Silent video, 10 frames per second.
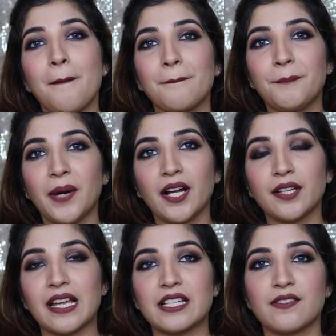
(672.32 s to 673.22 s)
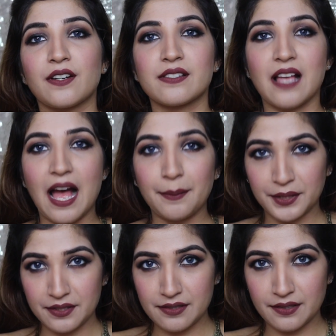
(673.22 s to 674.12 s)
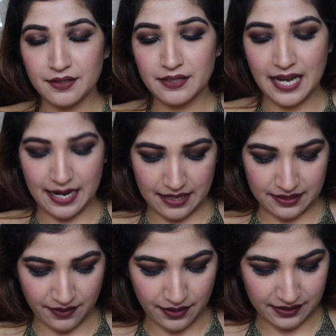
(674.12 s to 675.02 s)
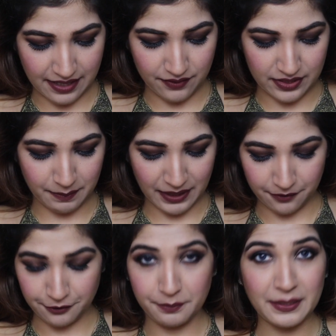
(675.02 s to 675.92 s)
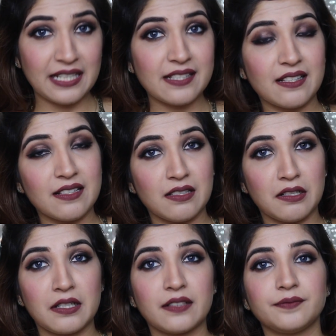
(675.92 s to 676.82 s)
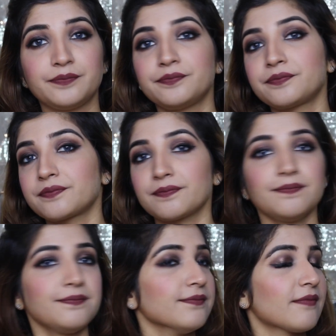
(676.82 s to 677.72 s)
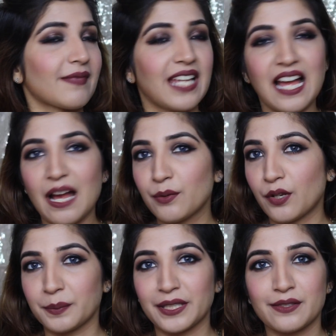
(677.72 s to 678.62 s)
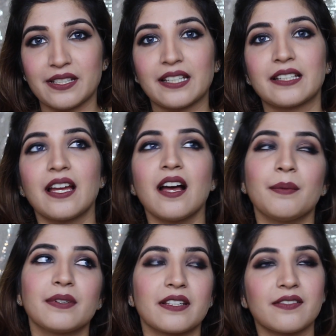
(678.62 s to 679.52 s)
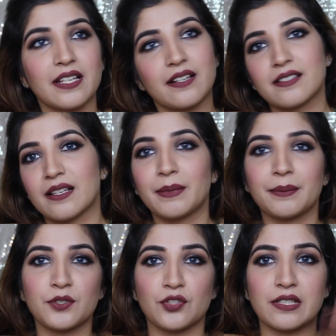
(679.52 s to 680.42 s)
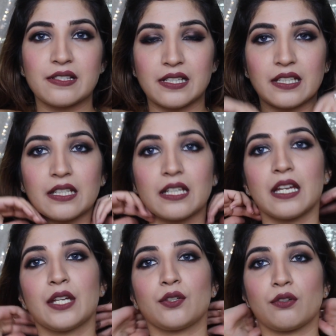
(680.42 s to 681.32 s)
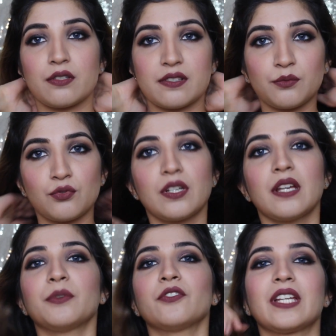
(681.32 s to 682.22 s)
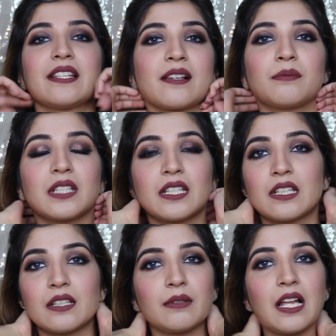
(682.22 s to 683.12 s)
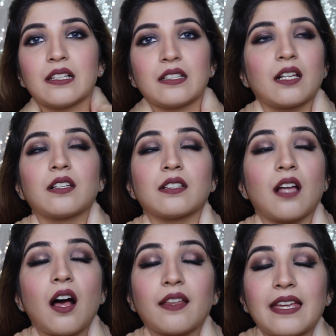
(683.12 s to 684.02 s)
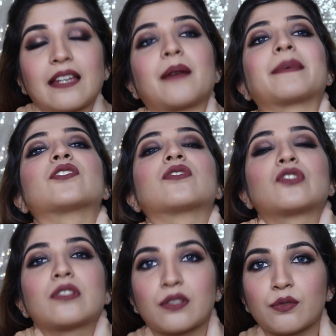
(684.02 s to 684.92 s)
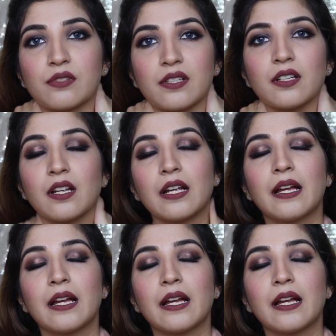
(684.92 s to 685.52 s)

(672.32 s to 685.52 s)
But as far as I'm concerned and as far as Everyday Makeup For Me is concerned, I will not be using it. Yeah, but if there is some emergency, you're on some trip, you forget something and la la la la la, then I might just use it.